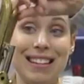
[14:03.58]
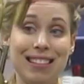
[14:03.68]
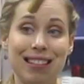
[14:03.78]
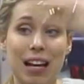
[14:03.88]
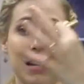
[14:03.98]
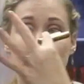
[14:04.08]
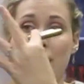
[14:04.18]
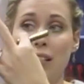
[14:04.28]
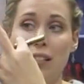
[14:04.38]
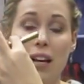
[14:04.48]
inside of
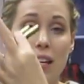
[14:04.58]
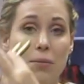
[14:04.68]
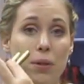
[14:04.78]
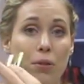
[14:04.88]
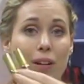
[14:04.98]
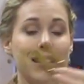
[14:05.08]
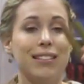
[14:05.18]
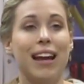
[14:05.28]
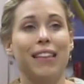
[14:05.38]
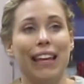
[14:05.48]
these slides with
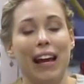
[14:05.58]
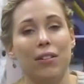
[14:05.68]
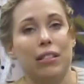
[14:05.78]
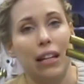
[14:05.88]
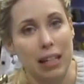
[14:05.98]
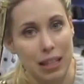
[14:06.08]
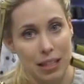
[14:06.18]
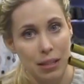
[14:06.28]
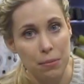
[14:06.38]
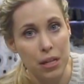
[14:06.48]
grease and the outside of
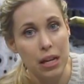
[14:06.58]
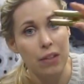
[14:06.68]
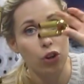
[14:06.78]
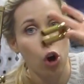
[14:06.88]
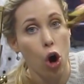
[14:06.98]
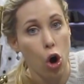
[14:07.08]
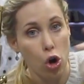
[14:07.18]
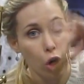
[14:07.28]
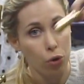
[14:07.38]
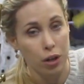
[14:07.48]
this one, and they're
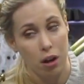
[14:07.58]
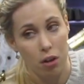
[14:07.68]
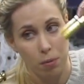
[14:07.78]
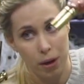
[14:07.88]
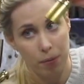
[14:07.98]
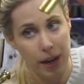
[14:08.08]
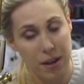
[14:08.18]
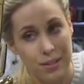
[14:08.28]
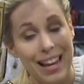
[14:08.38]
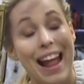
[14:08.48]
all coated all the way
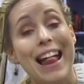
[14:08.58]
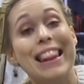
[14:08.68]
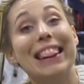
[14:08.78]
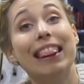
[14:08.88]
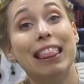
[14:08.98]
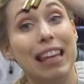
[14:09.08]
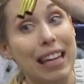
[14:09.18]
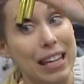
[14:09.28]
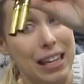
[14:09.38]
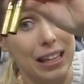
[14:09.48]
around.
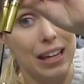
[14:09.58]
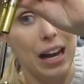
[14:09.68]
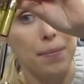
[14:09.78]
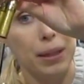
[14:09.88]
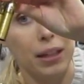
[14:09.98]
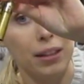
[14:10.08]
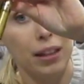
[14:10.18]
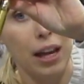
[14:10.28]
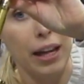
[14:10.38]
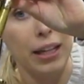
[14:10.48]
Then I'm going to
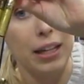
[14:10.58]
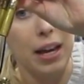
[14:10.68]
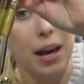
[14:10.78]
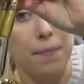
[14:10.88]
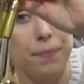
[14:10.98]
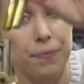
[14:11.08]
line it up.